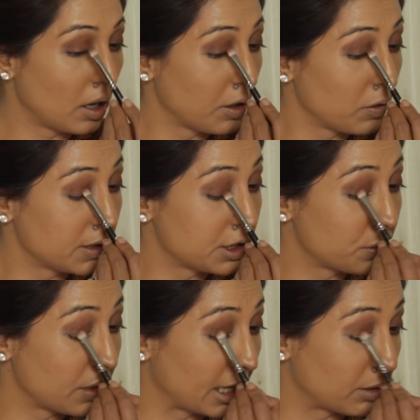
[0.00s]
I always
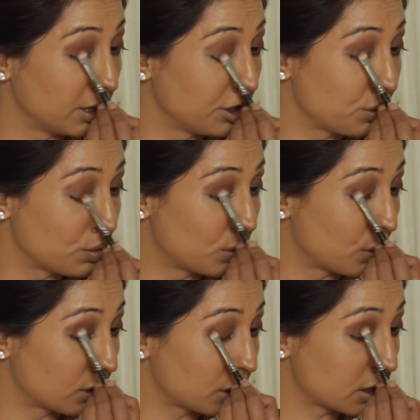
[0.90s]
do recommend 2
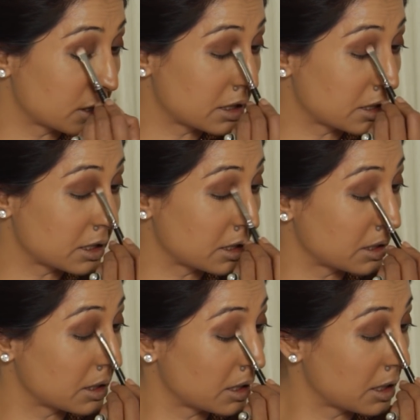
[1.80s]
coats,
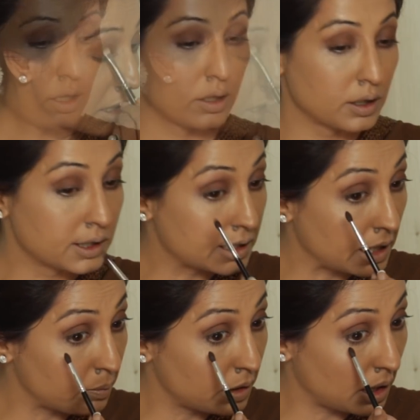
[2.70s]
the
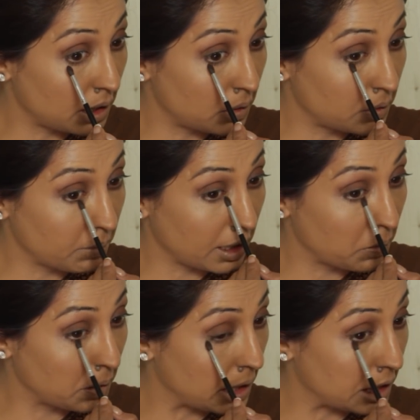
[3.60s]
same color on my
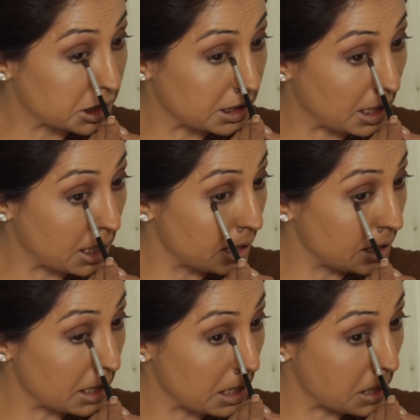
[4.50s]
lower lash line,